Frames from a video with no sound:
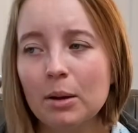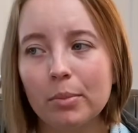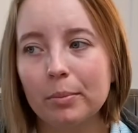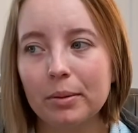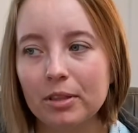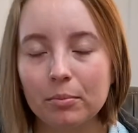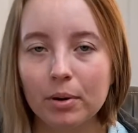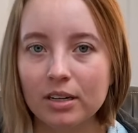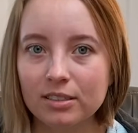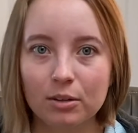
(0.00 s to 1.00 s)
But maybe the
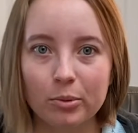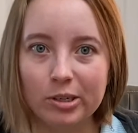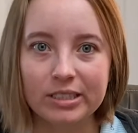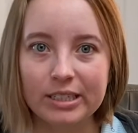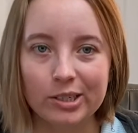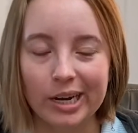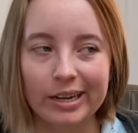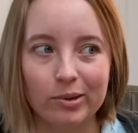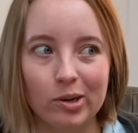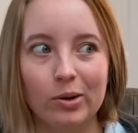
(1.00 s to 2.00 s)
bugs are worse here. I
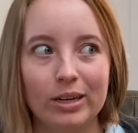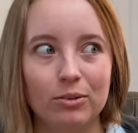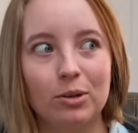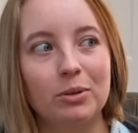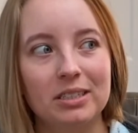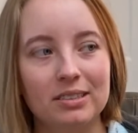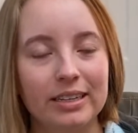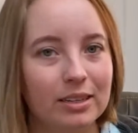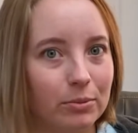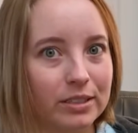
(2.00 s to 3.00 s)
don't know. I don't know what it's
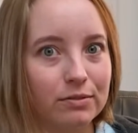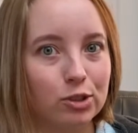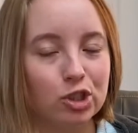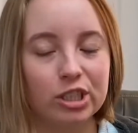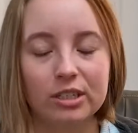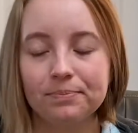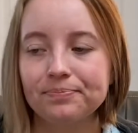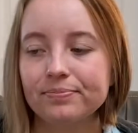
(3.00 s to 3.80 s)
like in West Virginia.